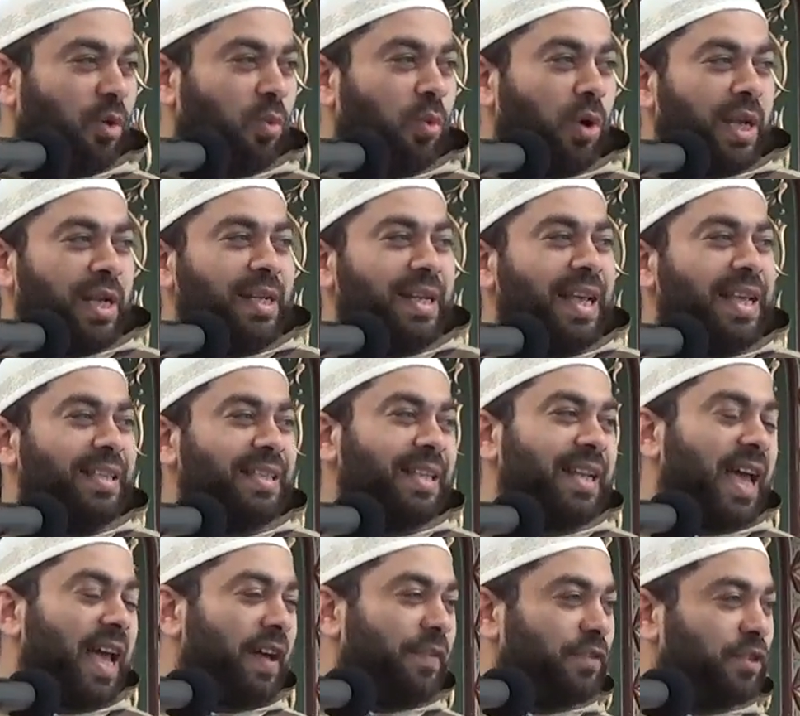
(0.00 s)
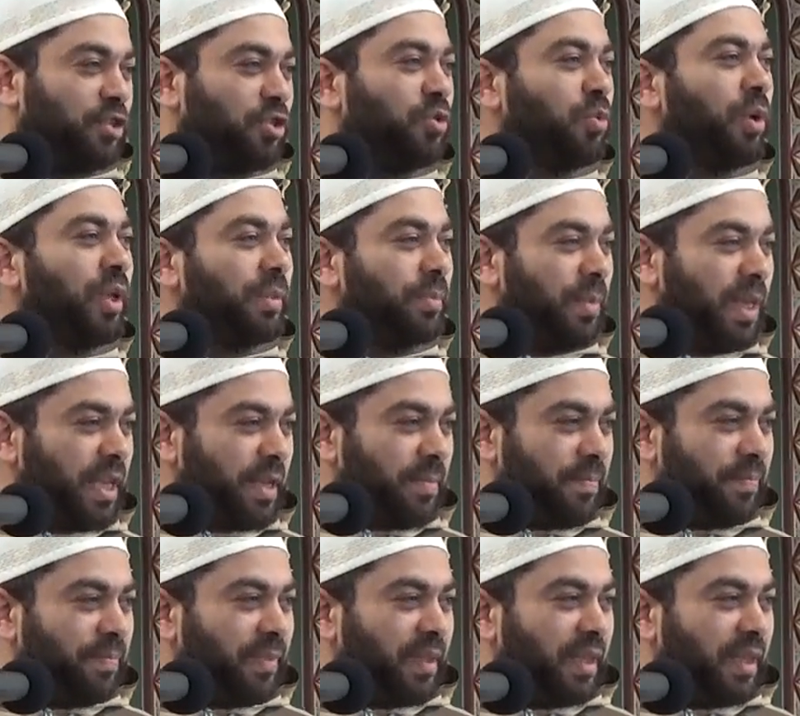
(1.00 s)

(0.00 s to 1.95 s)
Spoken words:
What does it have to do with me?